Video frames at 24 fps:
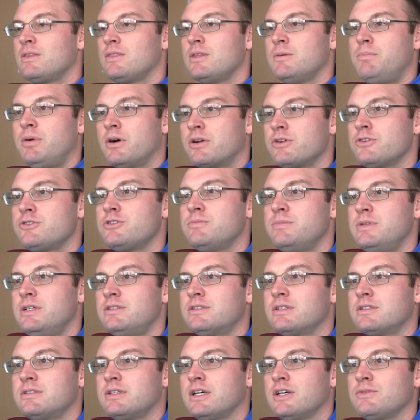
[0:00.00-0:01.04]
the punter should be
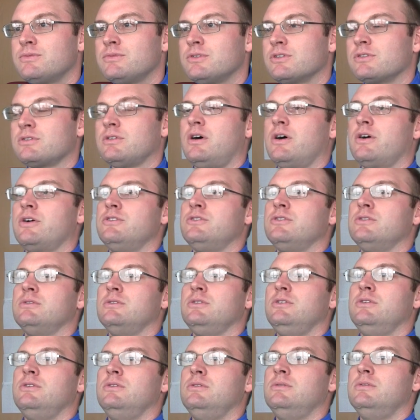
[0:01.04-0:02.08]
successful. As long as
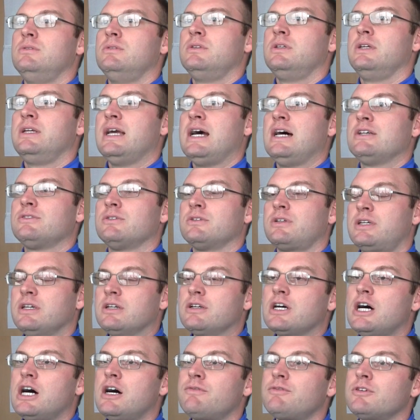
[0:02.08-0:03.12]
the guys on
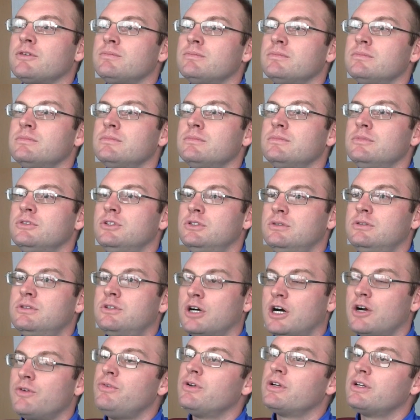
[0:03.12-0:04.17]
kickoff are
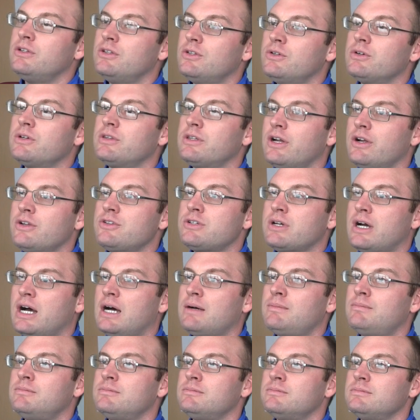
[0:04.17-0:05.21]
covering and doing their
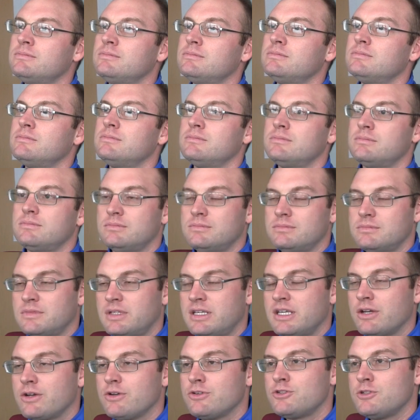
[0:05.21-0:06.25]
job, the
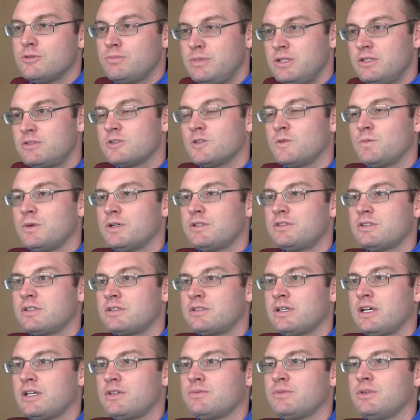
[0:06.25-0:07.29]
kicker should be somewhat
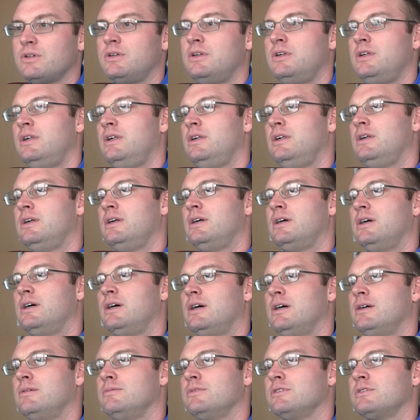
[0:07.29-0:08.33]
successful.
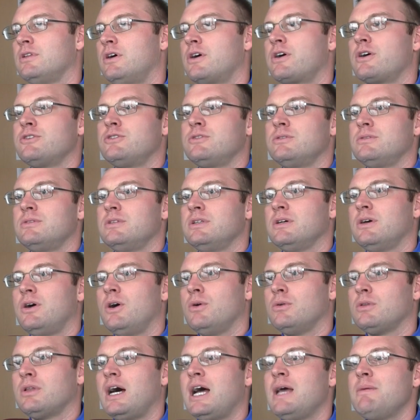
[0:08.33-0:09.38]
As long as the
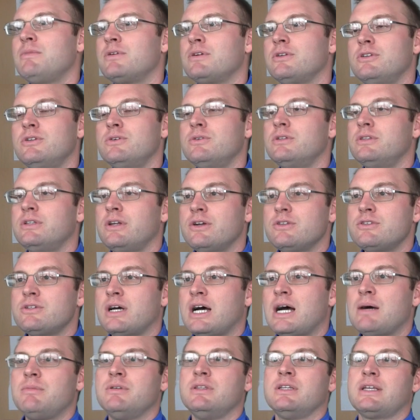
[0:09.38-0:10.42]
O-linemen are doing their
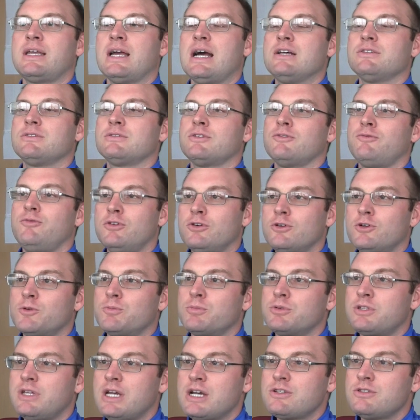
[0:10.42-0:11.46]
job and the guys on the field goal
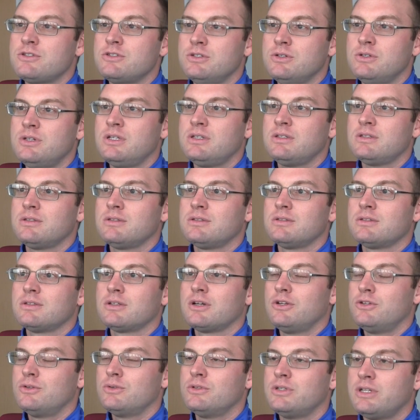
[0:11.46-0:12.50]
protection unit
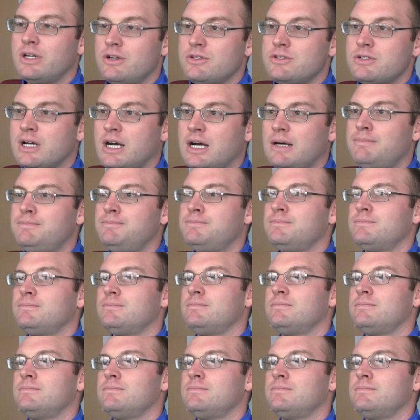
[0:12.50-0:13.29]
are doing their job,